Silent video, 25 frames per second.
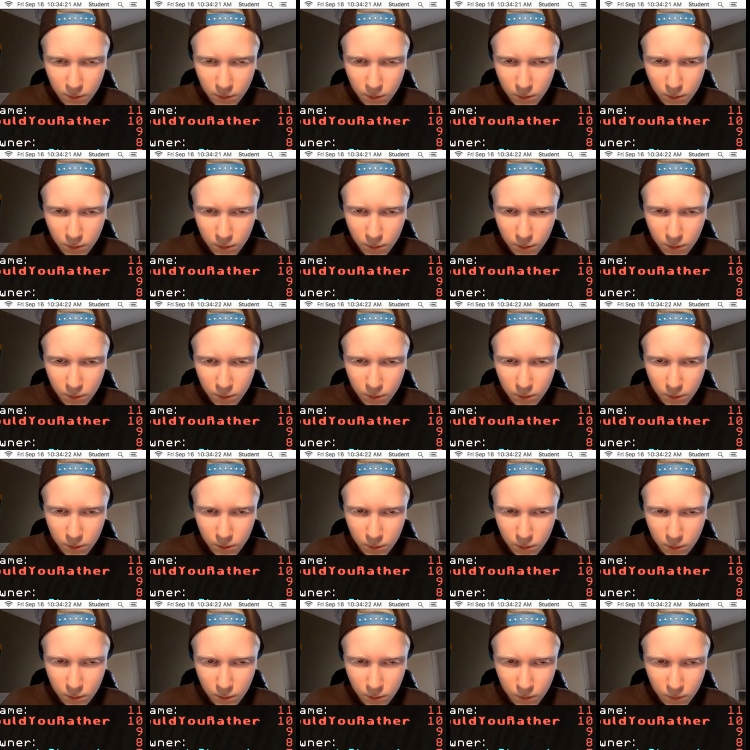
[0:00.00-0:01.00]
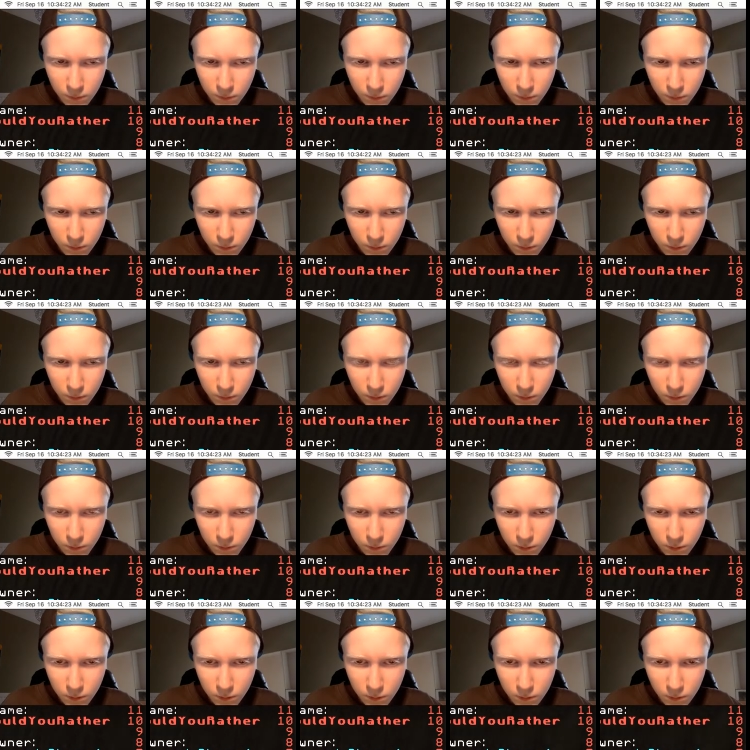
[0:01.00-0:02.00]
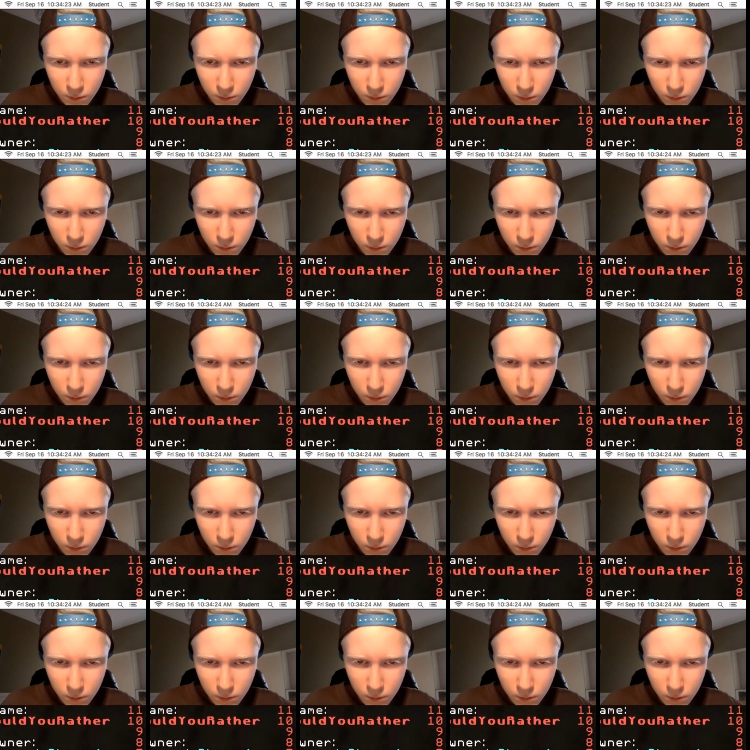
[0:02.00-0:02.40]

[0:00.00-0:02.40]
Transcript: Nobody speaks.